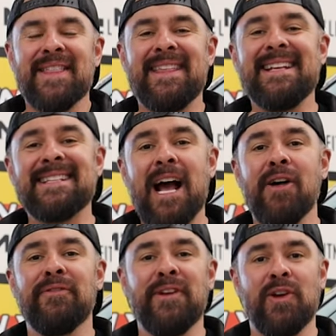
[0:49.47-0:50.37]
These
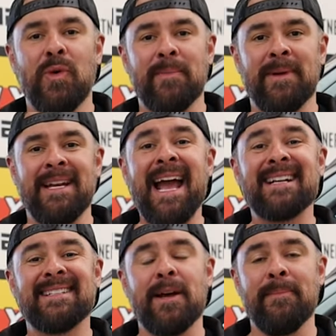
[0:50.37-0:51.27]
Alpha Equipment
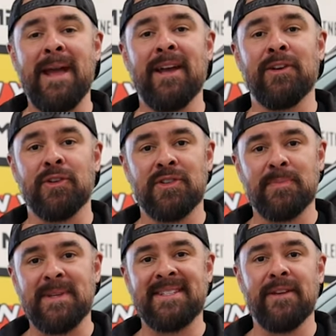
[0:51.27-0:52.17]
xCommanders
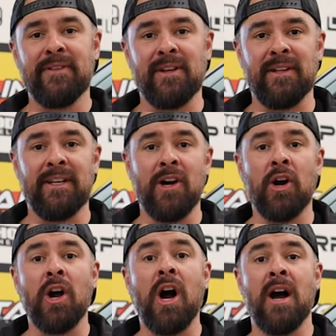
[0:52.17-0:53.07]
specifically
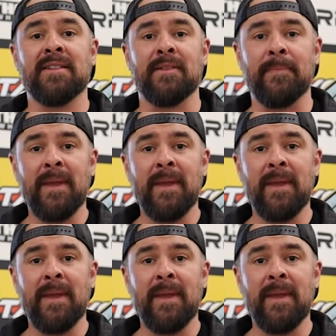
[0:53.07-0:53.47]
are awesome.